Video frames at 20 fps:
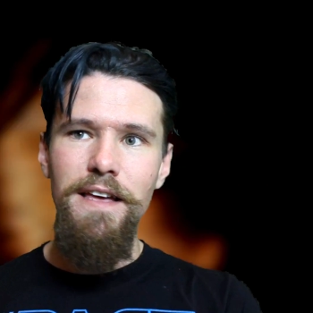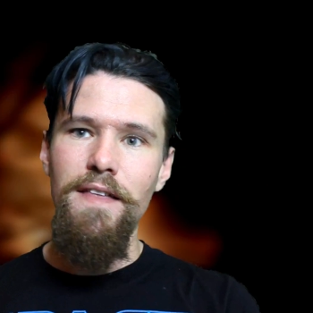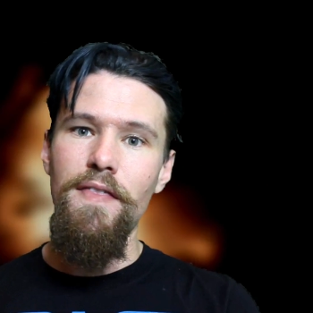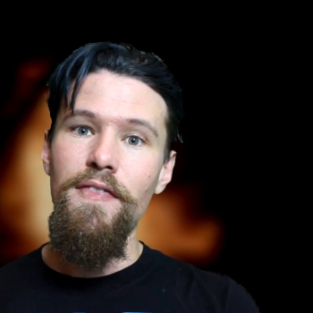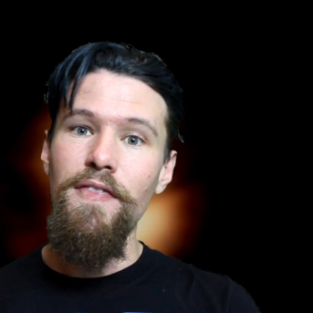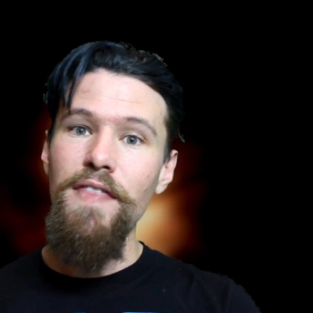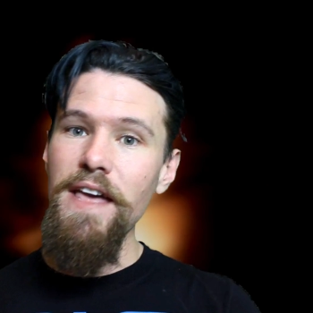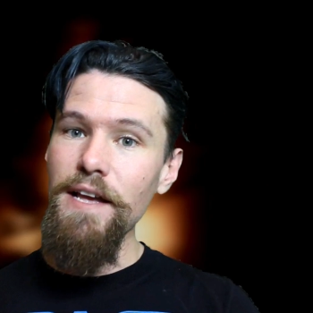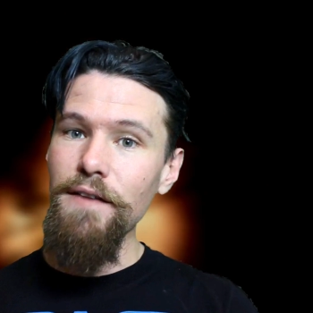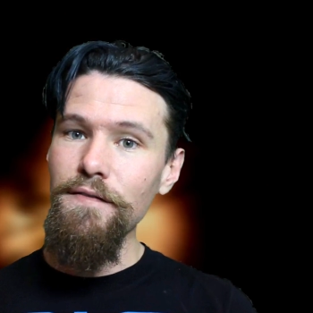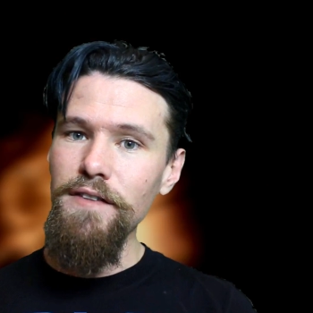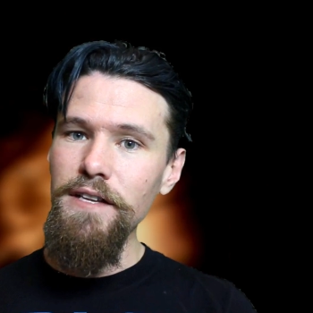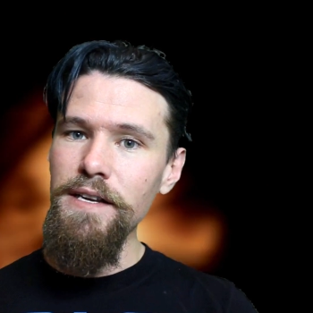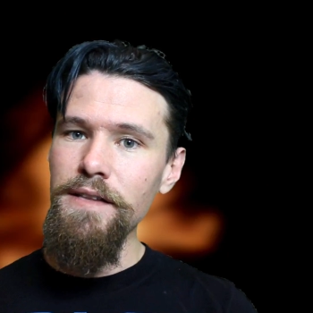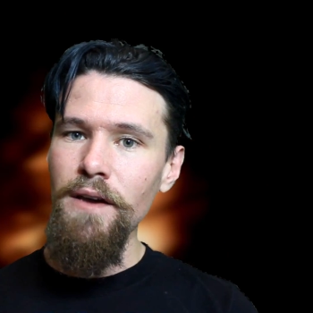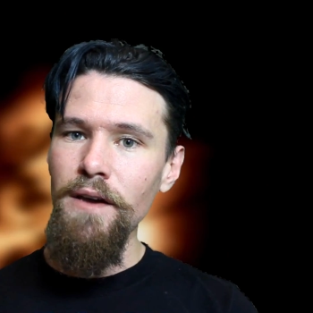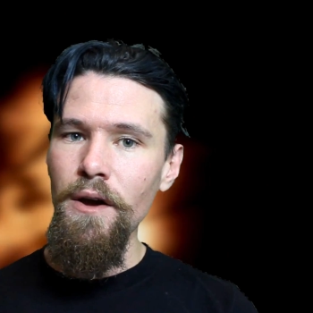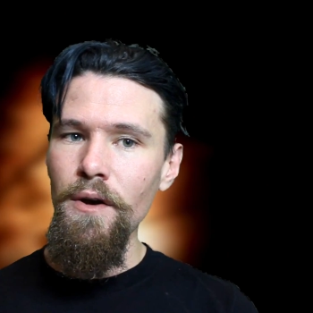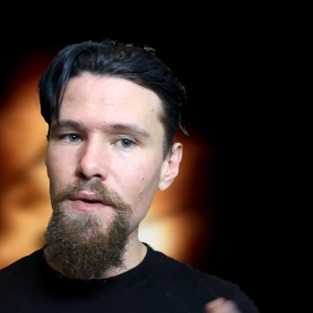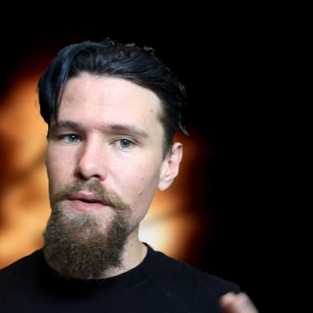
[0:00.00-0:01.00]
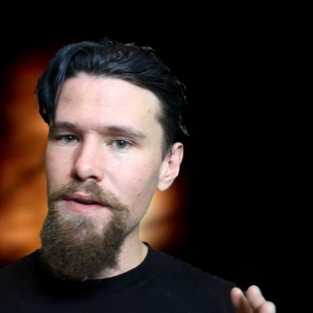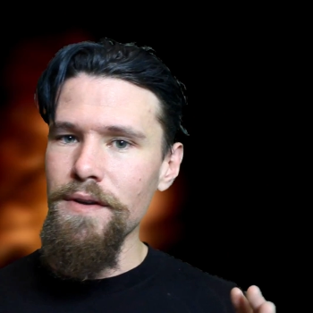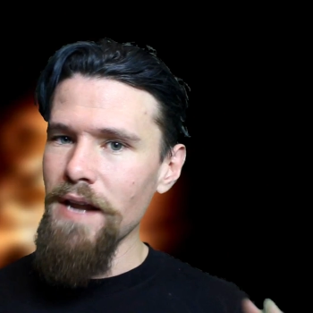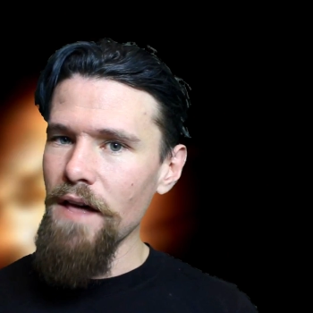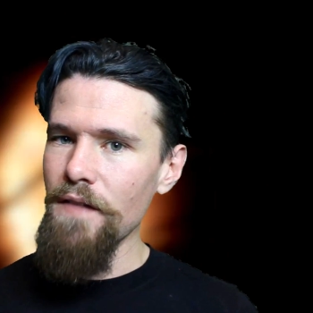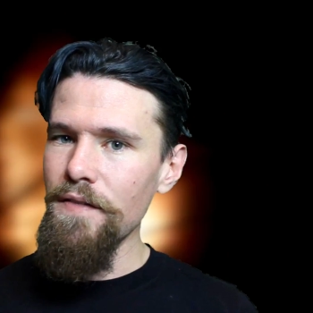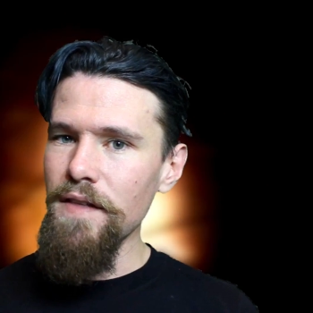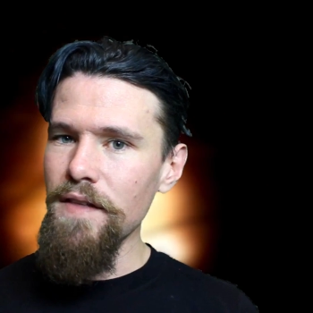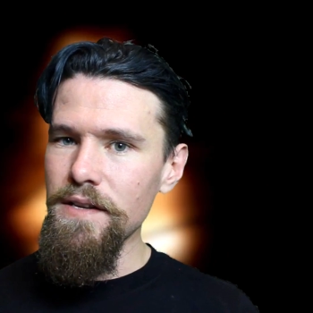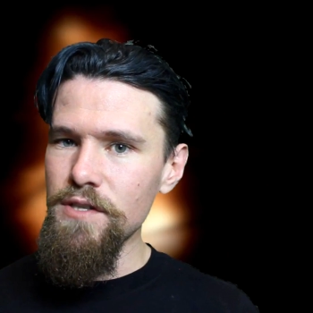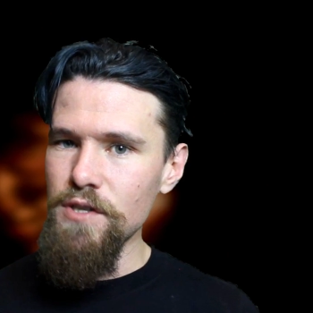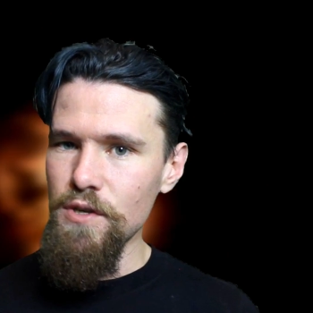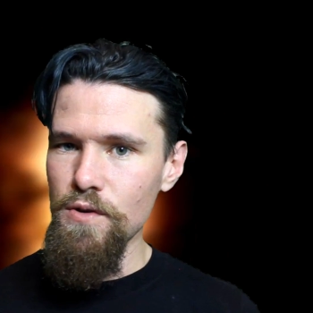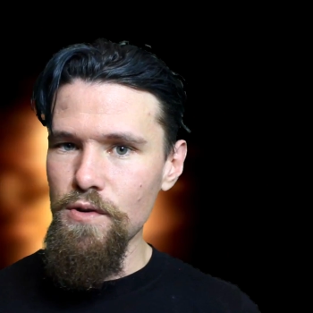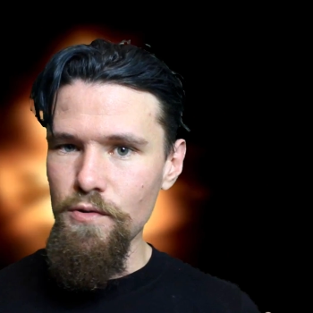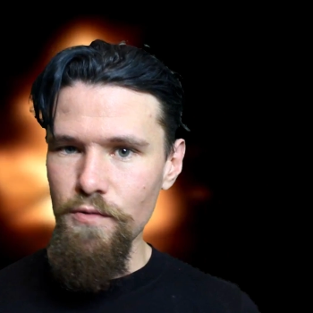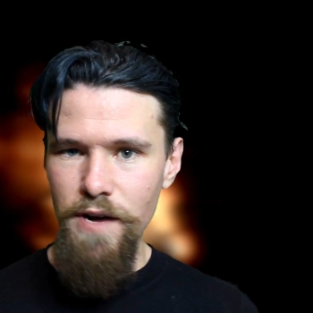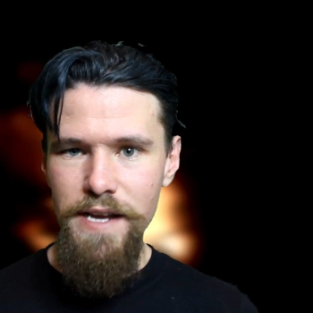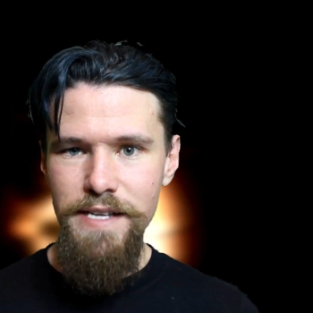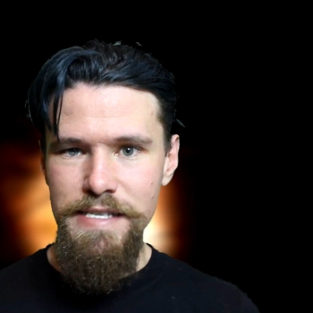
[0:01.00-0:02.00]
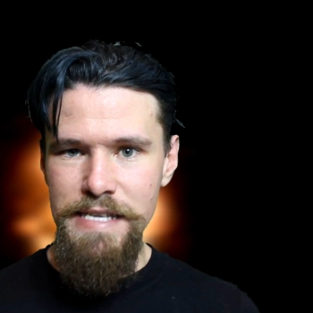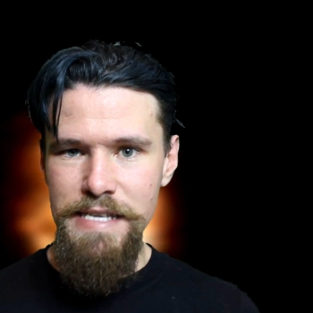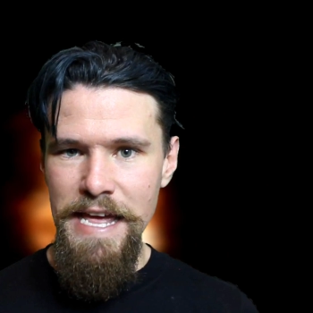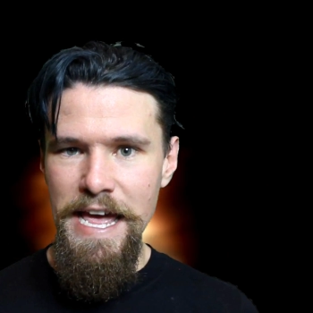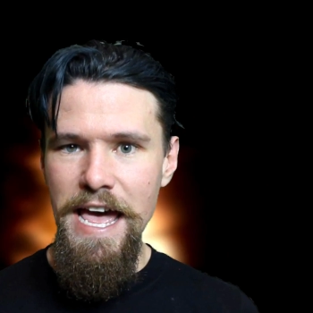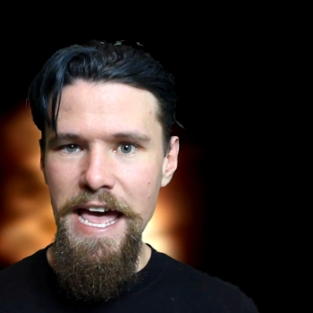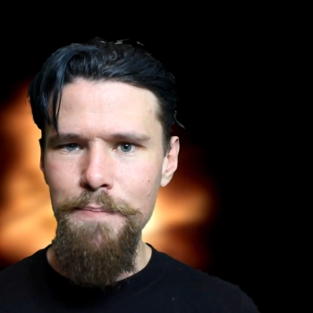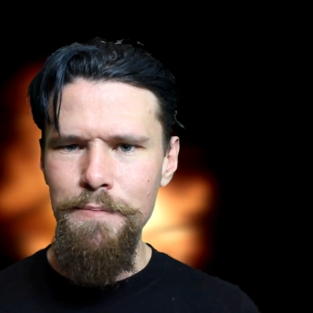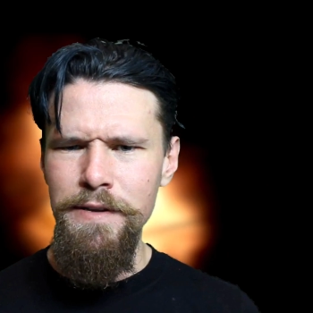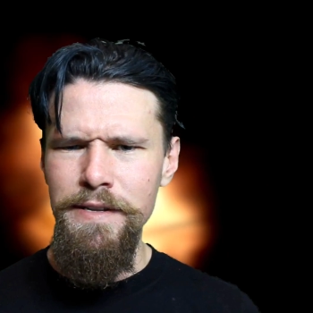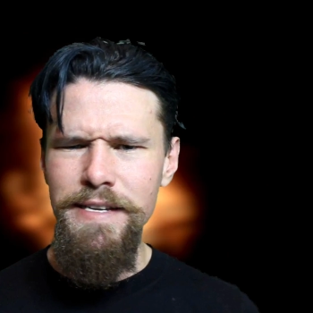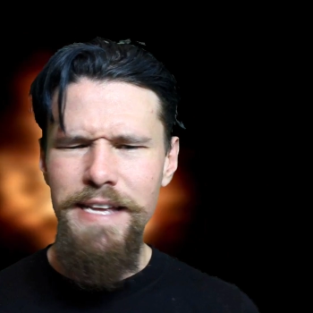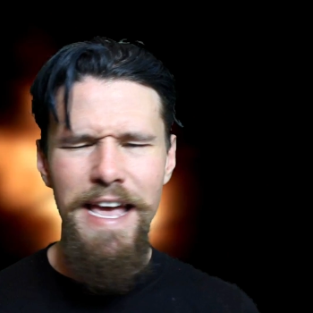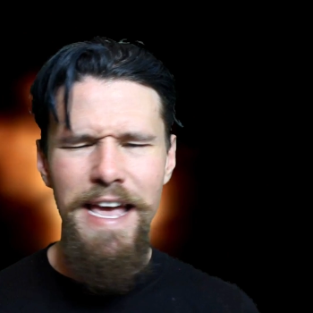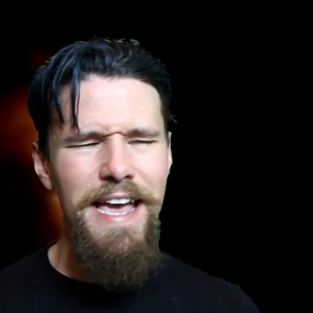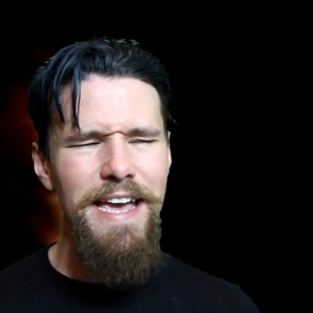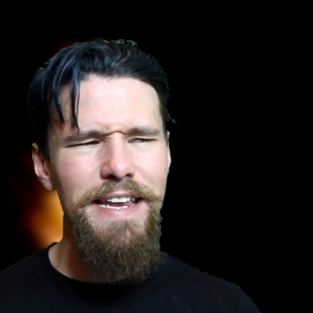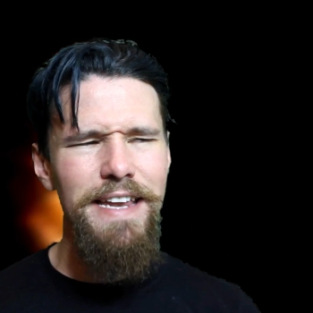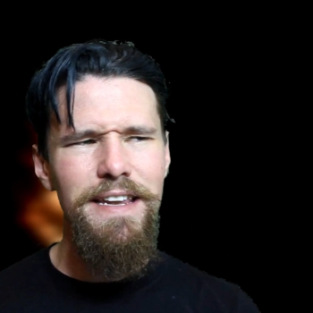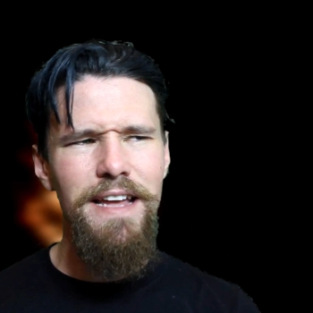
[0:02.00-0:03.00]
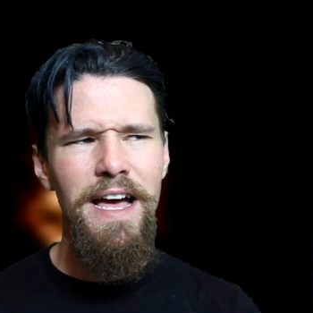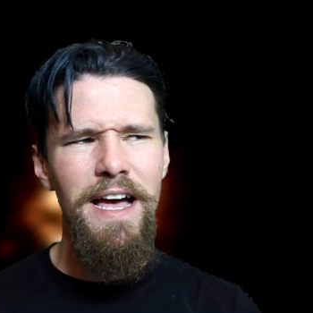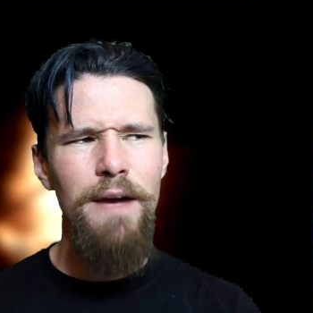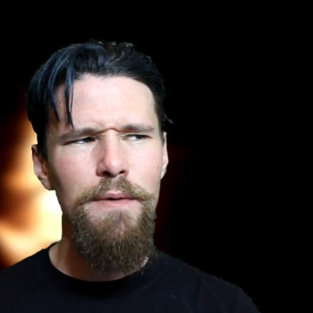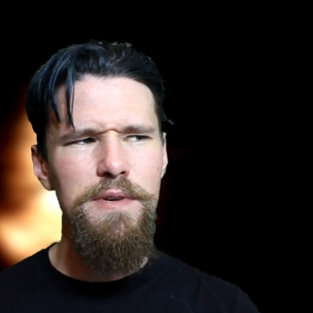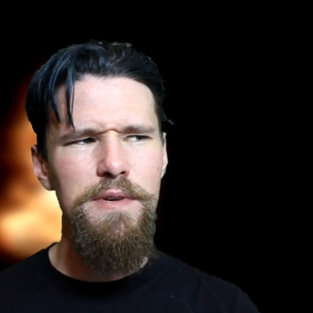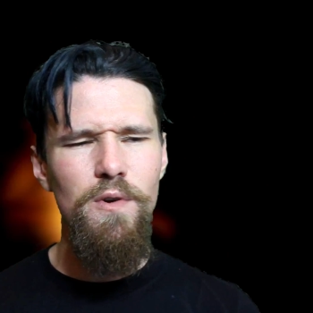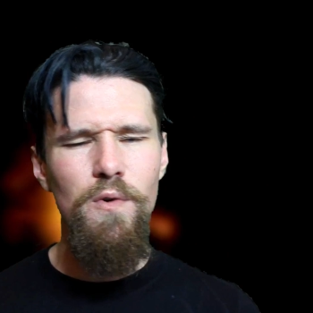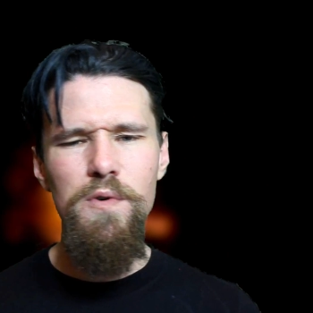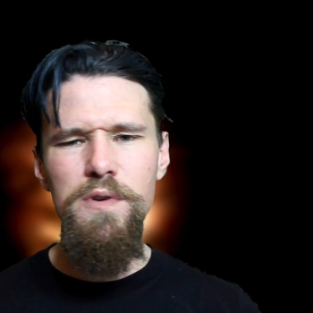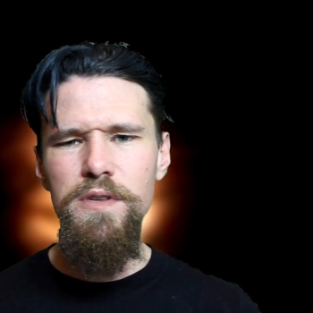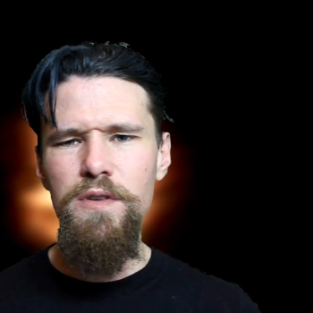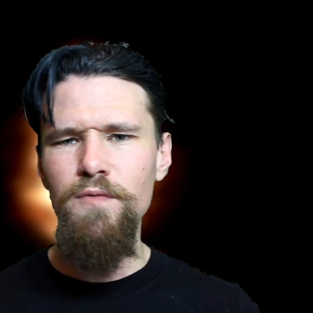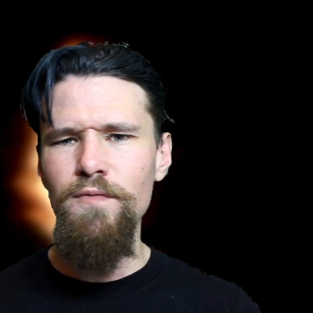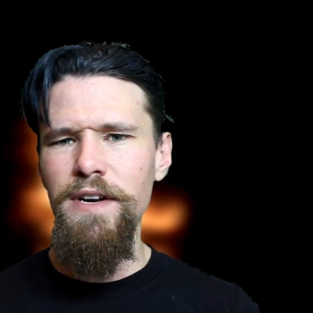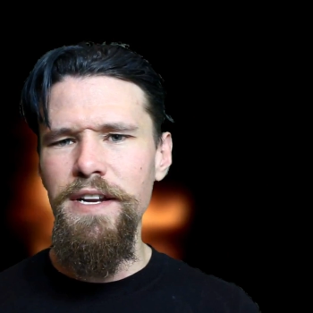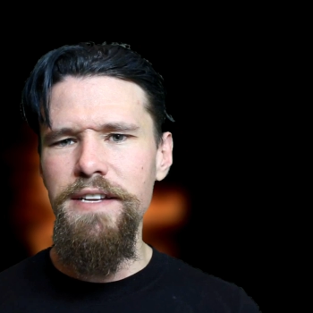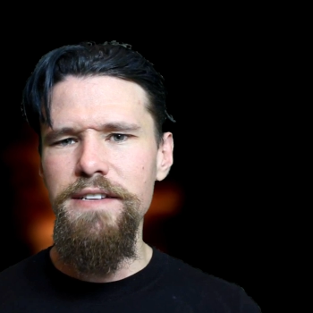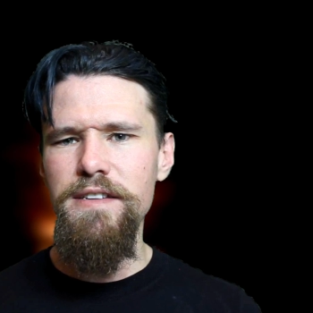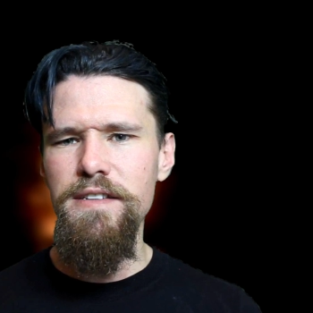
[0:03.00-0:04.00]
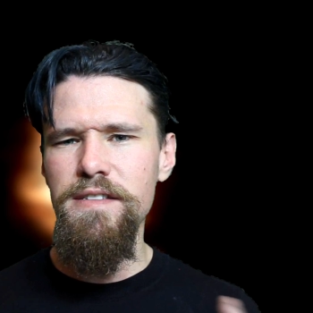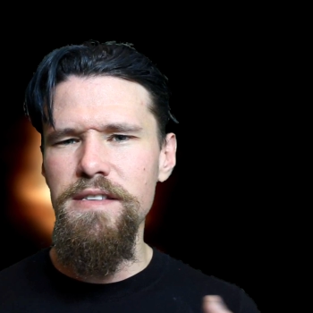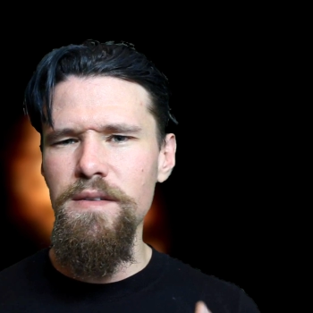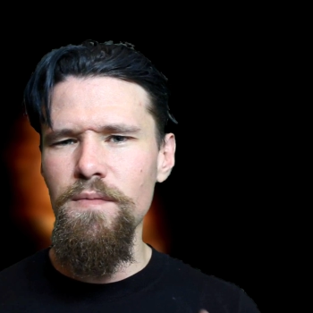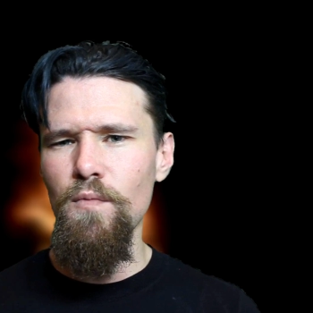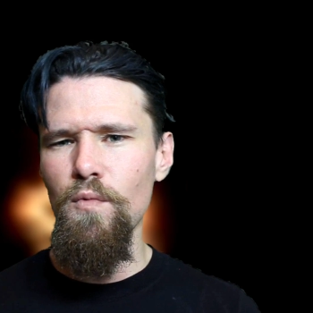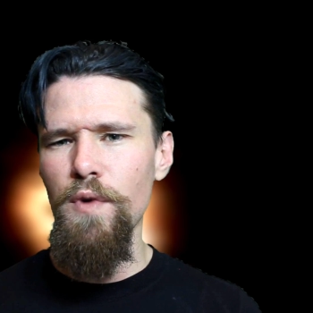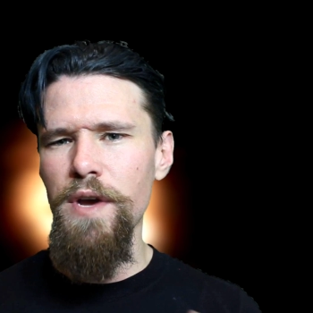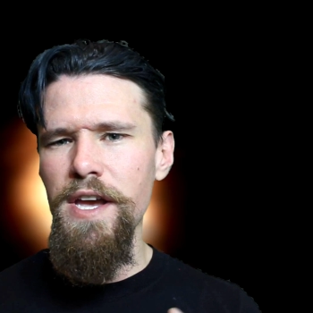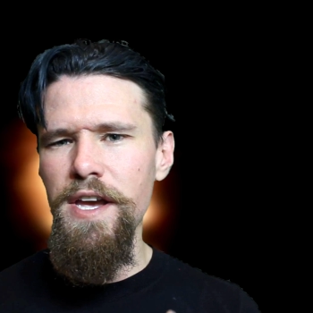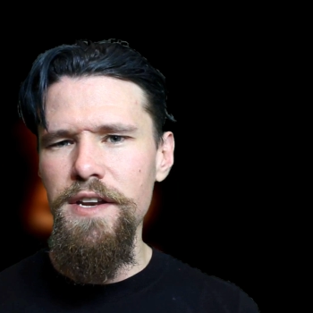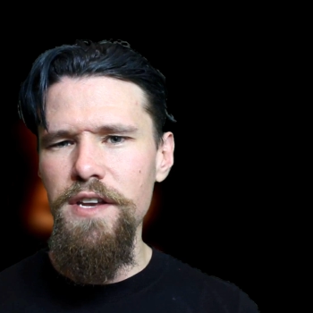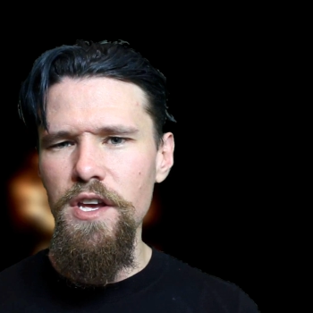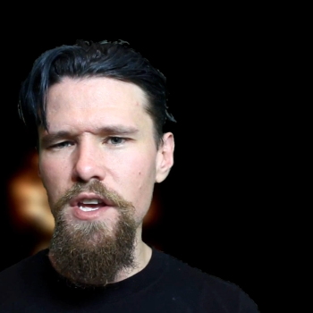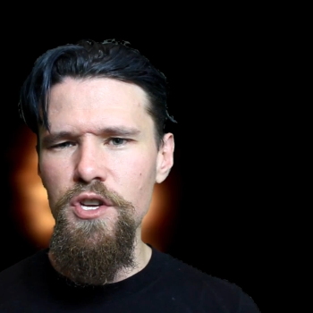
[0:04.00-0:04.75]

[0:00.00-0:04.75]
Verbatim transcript: Thankfully though, nothing too crazy happened and I was also running into some weird